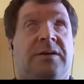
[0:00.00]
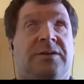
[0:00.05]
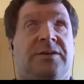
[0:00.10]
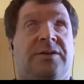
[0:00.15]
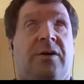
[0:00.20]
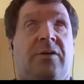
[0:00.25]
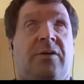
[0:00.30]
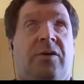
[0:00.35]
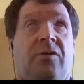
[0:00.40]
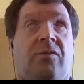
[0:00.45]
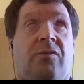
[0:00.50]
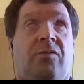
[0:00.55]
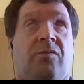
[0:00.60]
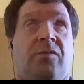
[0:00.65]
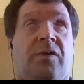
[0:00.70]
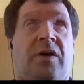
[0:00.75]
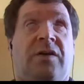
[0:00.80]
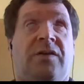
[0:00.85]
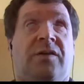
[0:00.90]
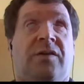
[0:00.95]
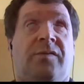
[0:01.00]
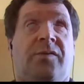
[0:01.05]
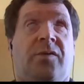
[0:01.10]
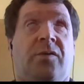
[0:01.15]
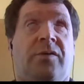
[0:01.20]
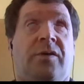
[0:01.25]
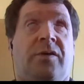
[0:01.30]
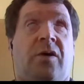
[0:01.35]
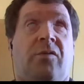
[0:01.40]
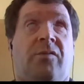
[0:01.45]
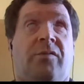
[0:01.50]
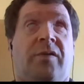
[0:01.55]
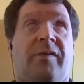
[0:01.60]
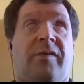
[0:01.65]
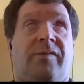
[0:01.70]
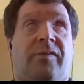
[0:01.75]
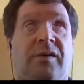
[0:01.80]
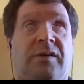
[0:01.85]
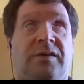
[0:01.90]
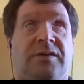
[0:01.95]
So you reach the footnote
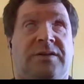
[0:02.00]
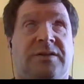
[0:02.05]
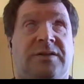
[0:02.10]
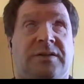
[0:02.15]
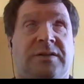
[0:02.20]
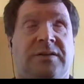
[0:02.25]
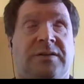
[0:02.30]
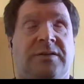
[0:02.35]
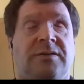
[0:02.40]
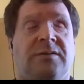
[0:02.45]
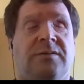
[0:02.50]
reference,